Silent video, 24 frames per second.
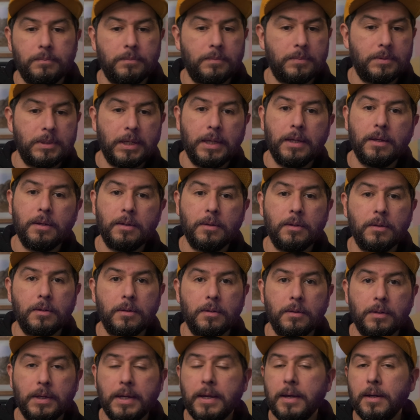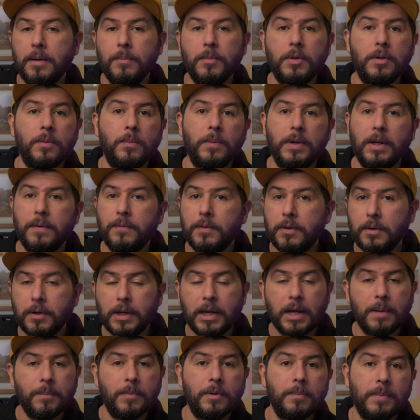Take your camera, whatever your
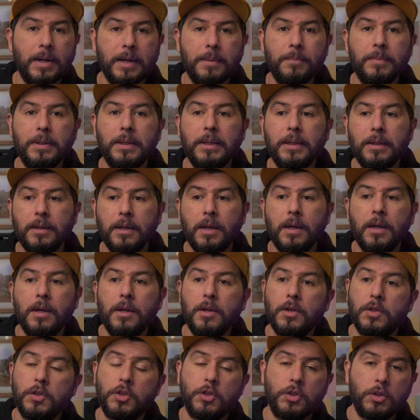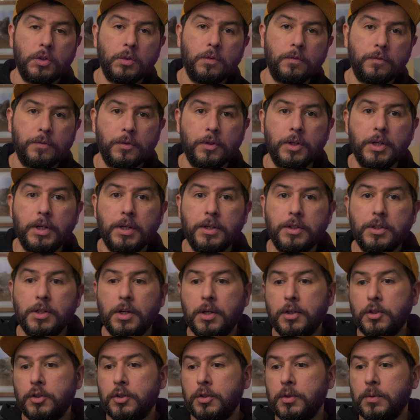camera might be, shoot footage,
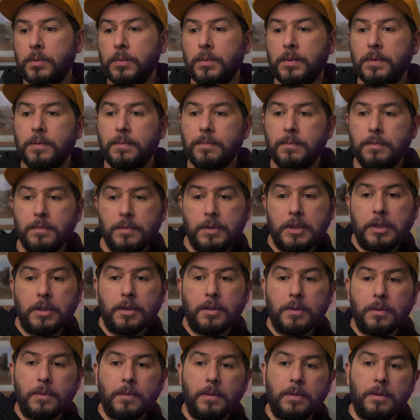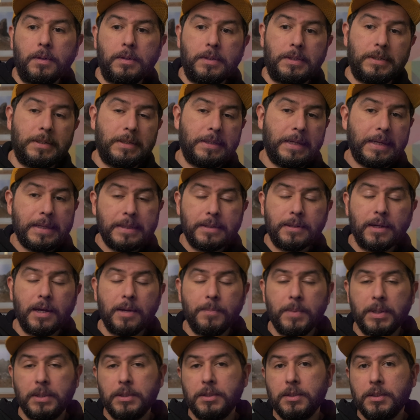shoot,
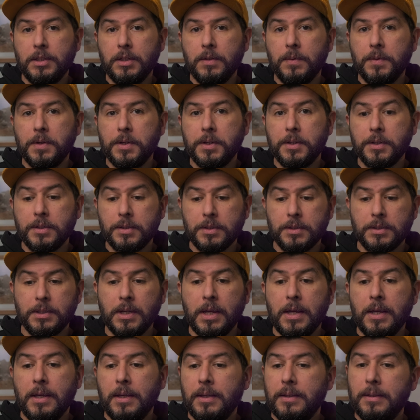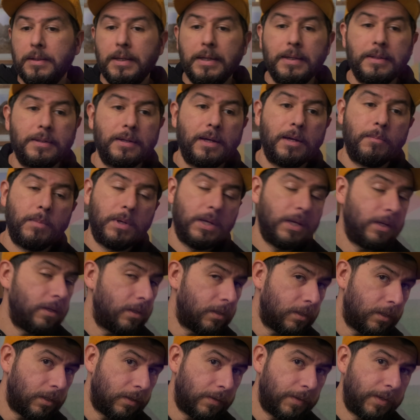daytime exteriors, daytime
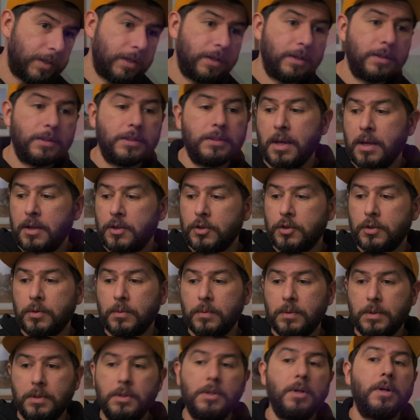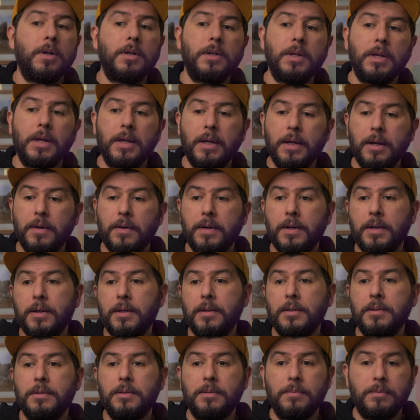interiors, shoot in dark
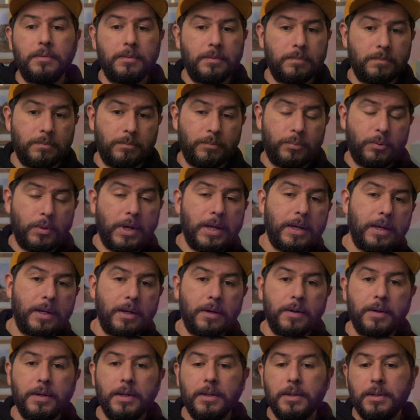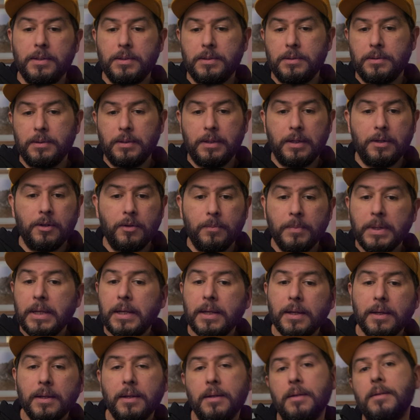areas, bright areas,
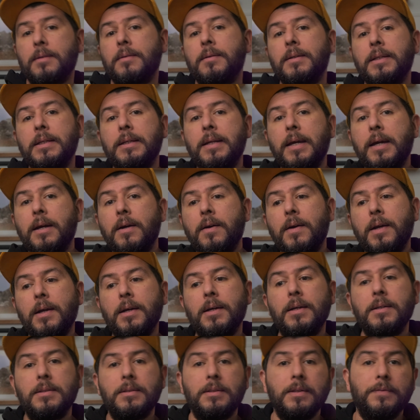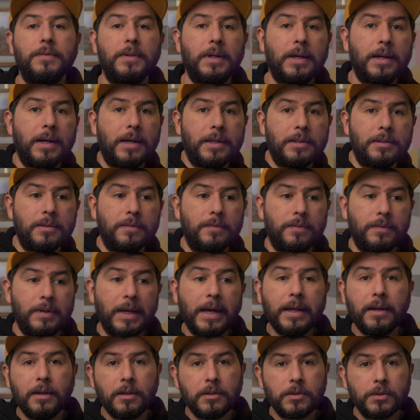intermediate lit areas, different kinds of
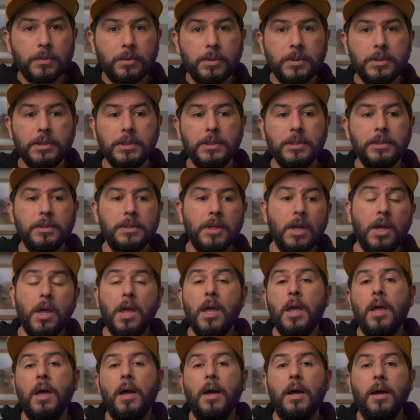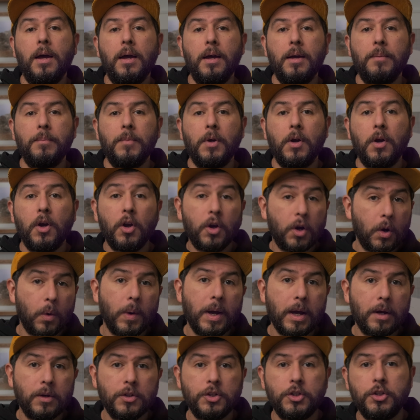lighting sources. Go
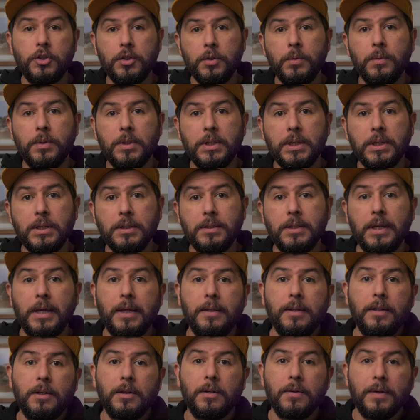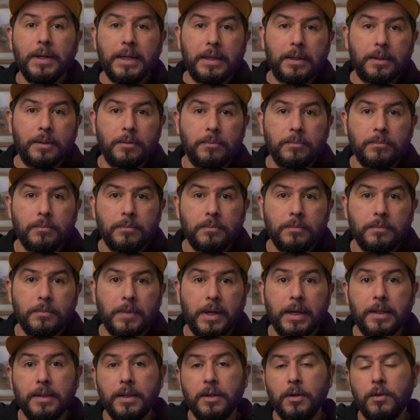out, shoot this, and then grade it.
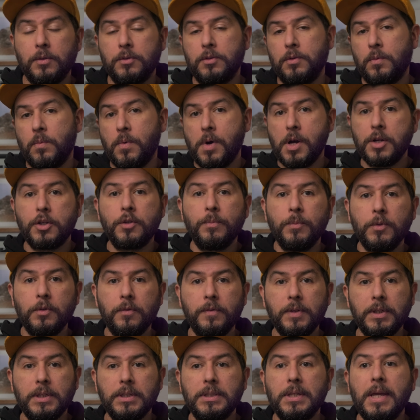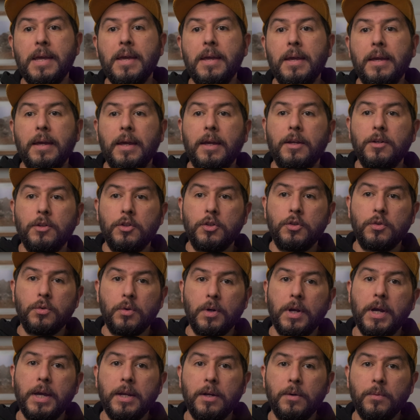And then also watch movies and
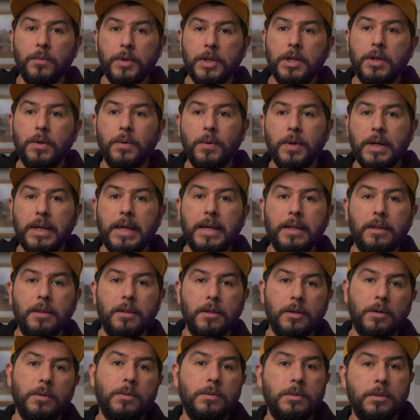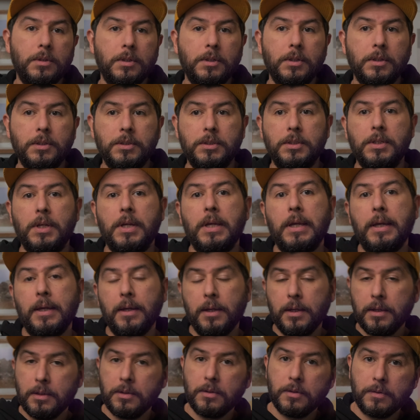try to recreate those looks
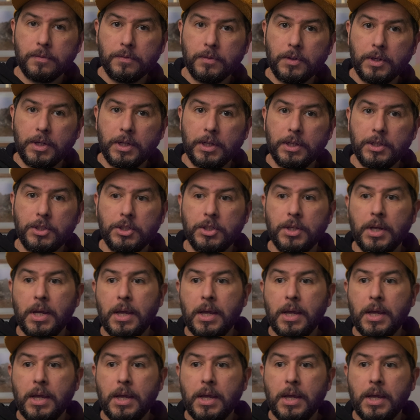in your footage.